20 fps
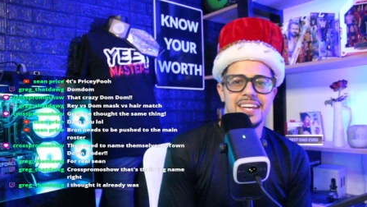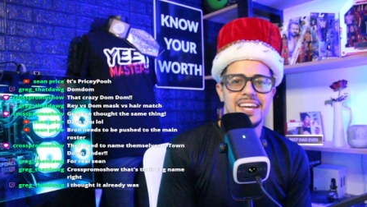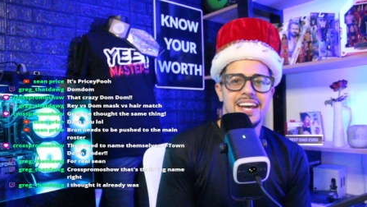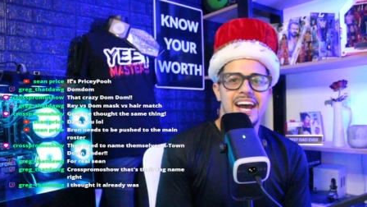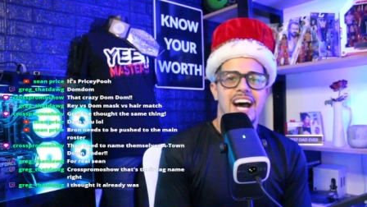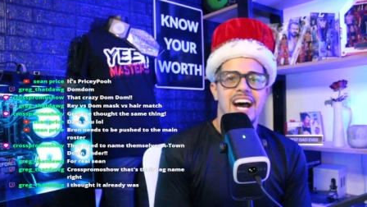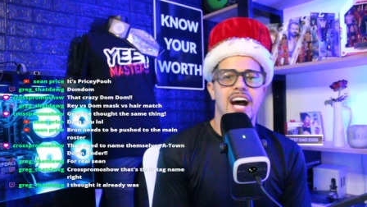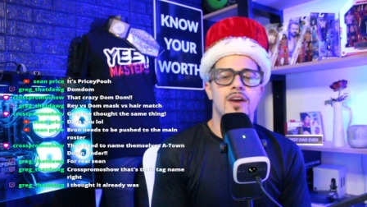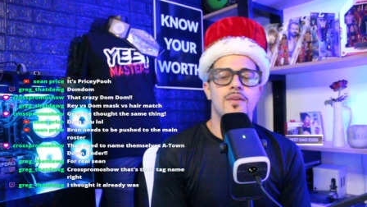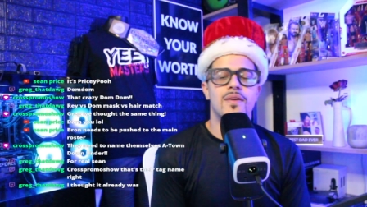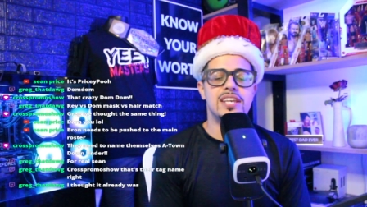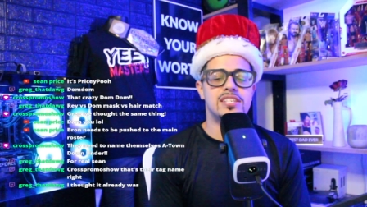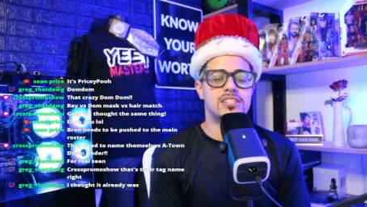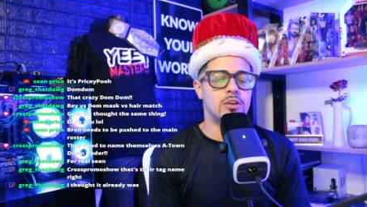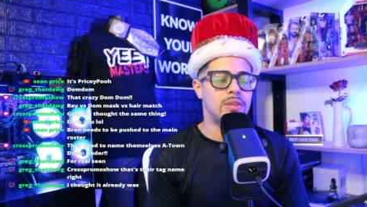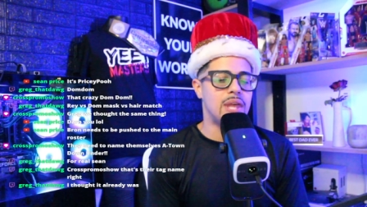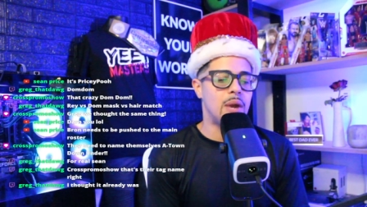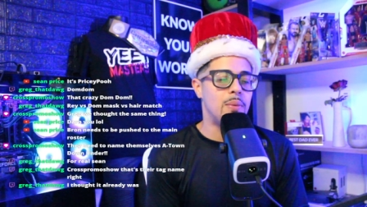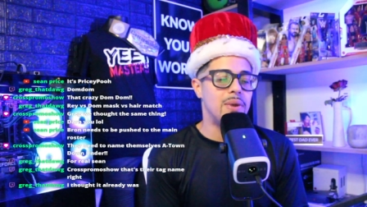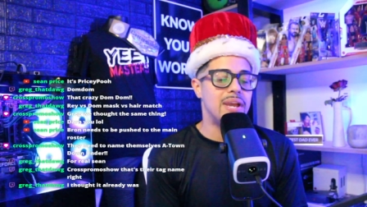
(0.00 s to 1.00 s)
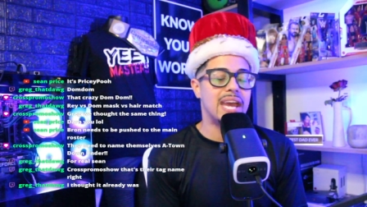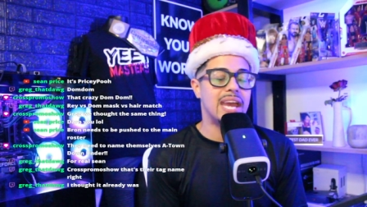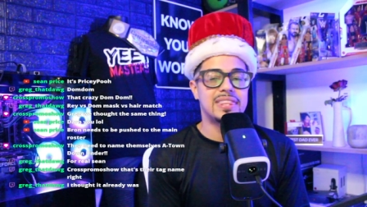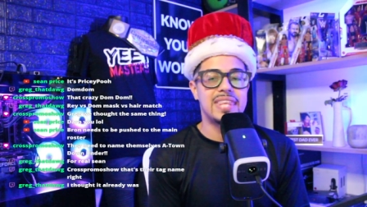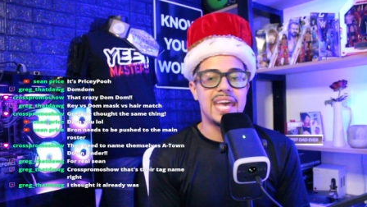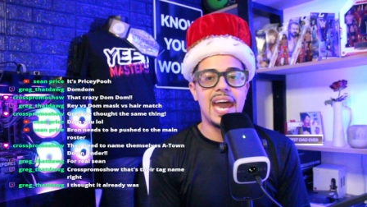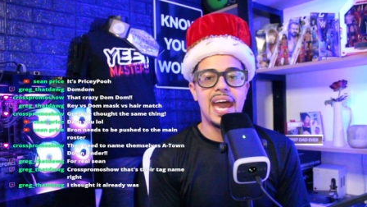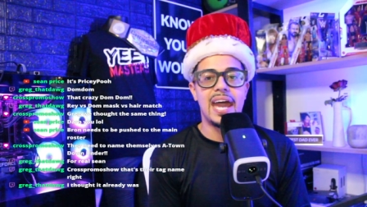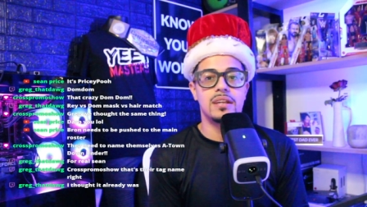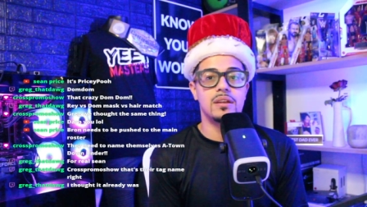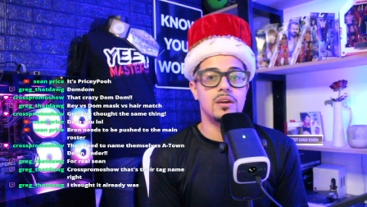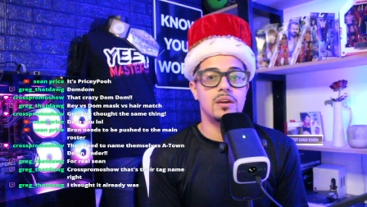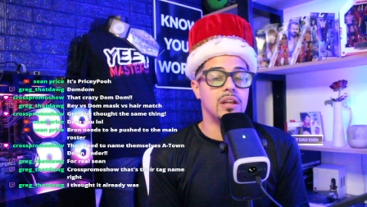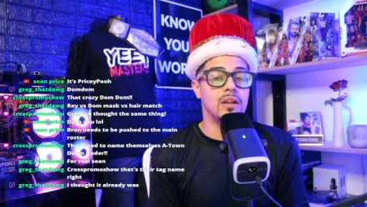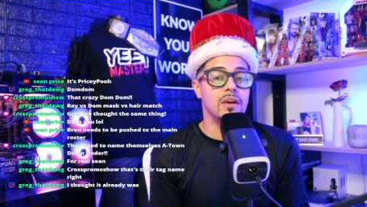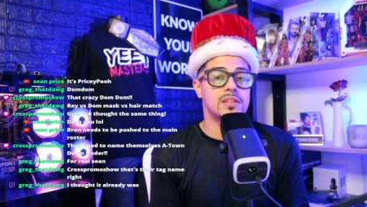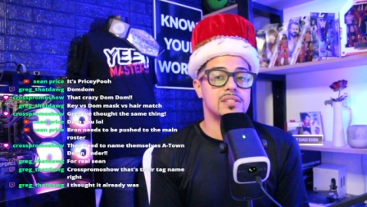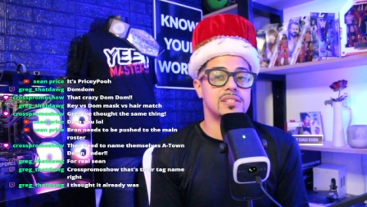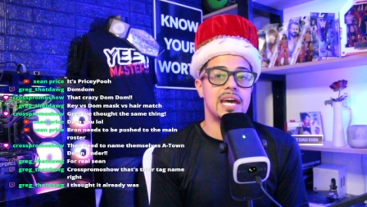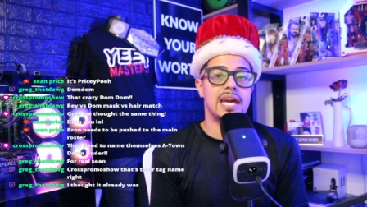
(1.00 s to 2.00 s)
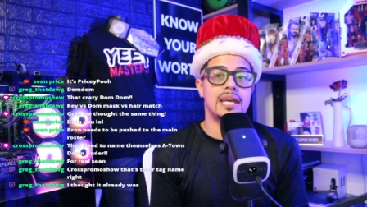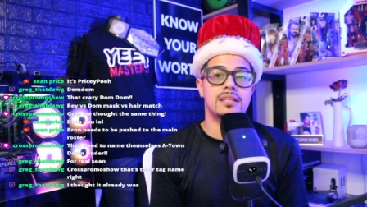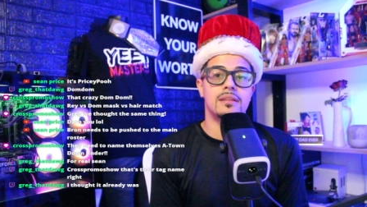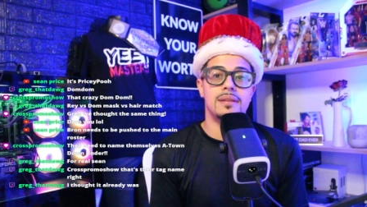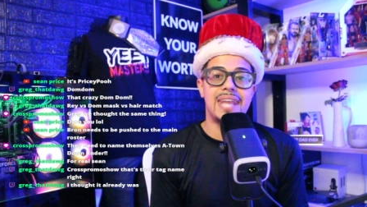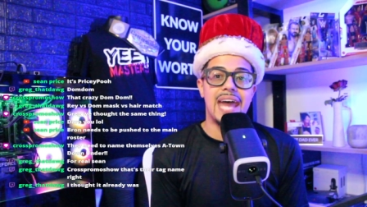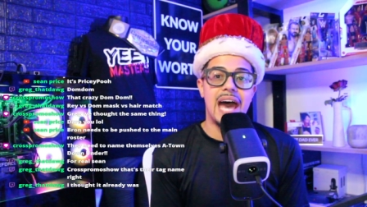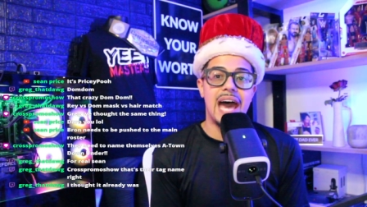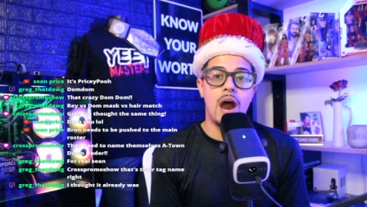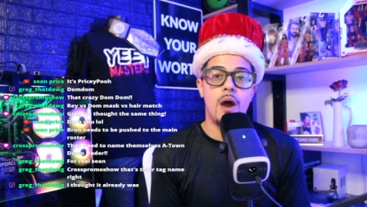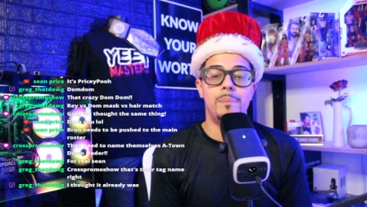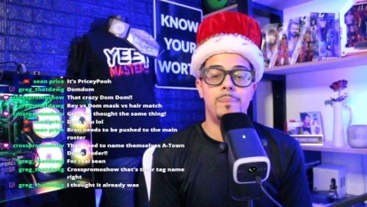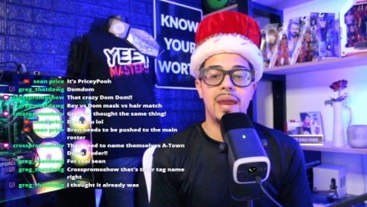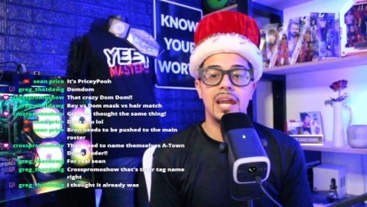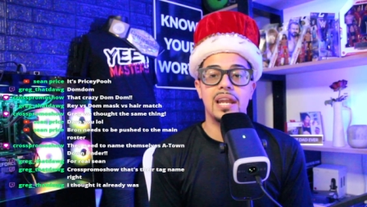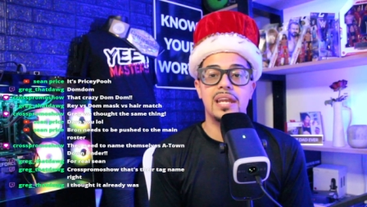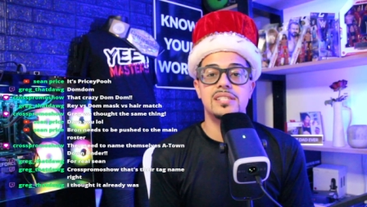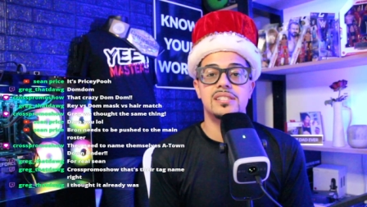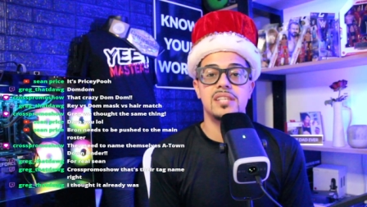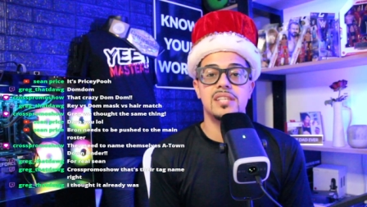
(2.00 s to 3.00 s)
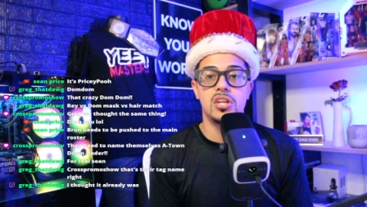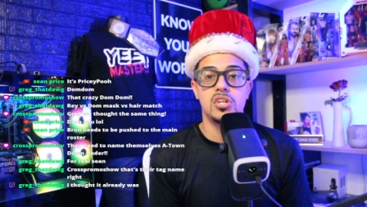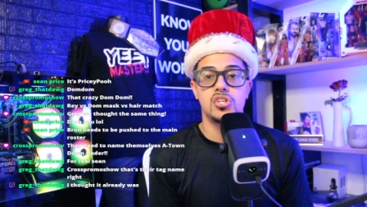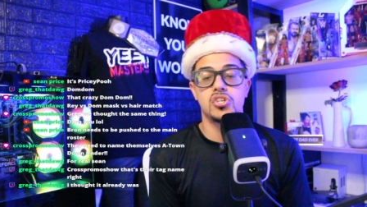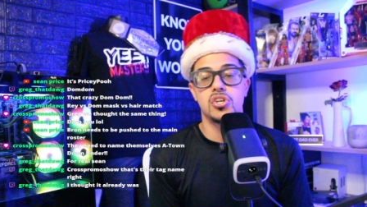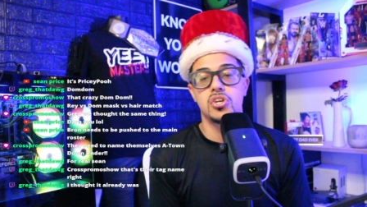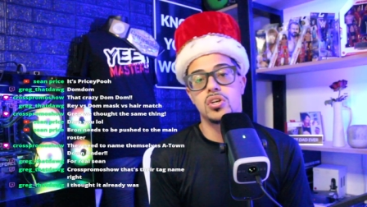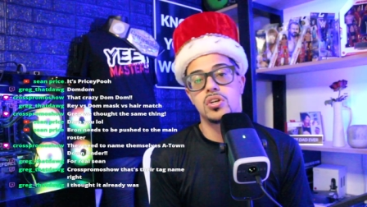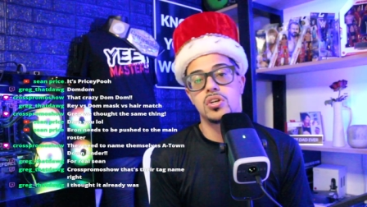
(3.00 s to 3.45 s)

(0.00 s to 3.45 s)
All right, so then we get that. Looks like now Bayley's injured.